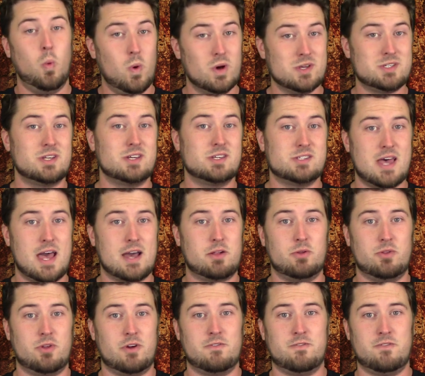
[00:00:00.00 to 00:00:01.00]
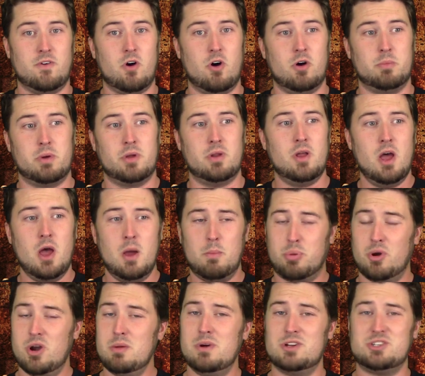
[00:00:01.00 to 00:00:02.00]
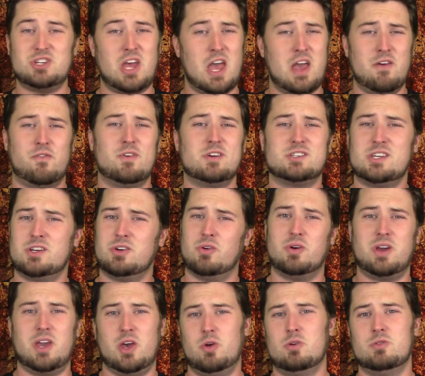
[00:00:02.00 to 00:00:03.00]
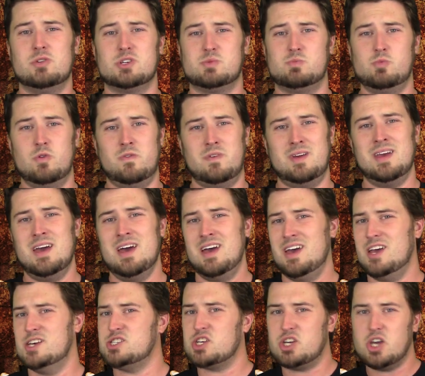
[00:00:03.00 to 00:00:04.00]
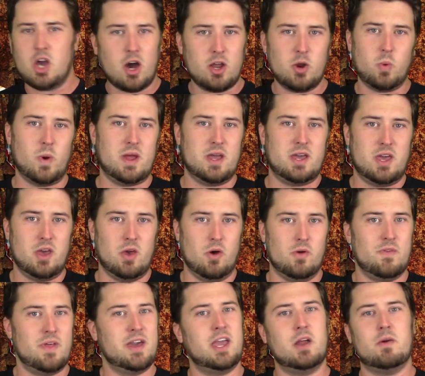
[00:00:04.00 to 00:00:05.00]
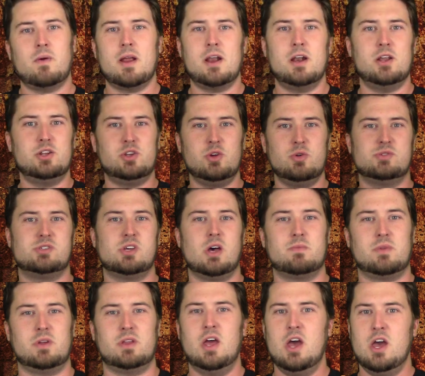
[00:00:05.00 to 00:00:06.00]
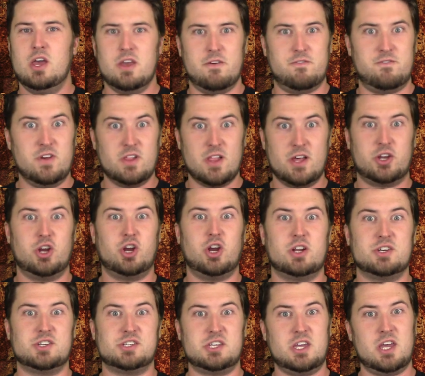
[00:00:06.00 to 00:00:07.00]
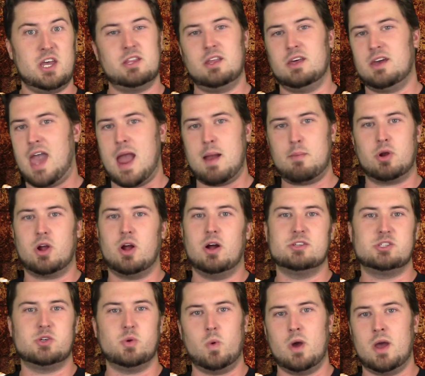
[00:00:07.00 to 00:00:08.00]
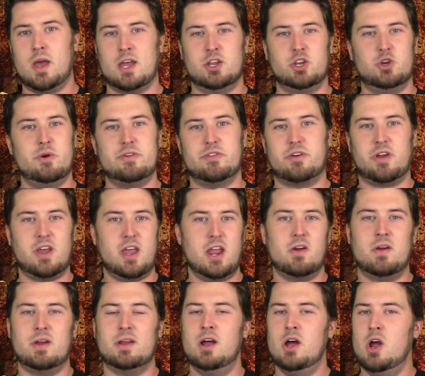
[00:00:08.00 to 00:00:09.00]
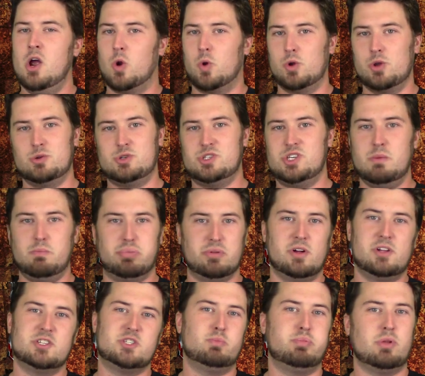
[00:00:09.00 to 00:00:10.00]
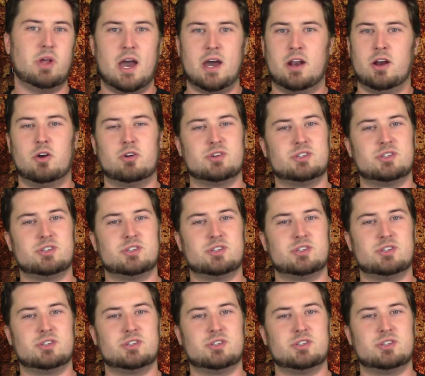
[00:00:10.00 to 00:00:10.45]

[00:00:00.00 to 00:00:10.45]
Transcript: wasn't exactly their fault, but pretty much every single kill in this movie is a cutaway kill. They get ready to do something, you feel like you're gonna see it, the camera cuts away and you either hear it or you see blood splatter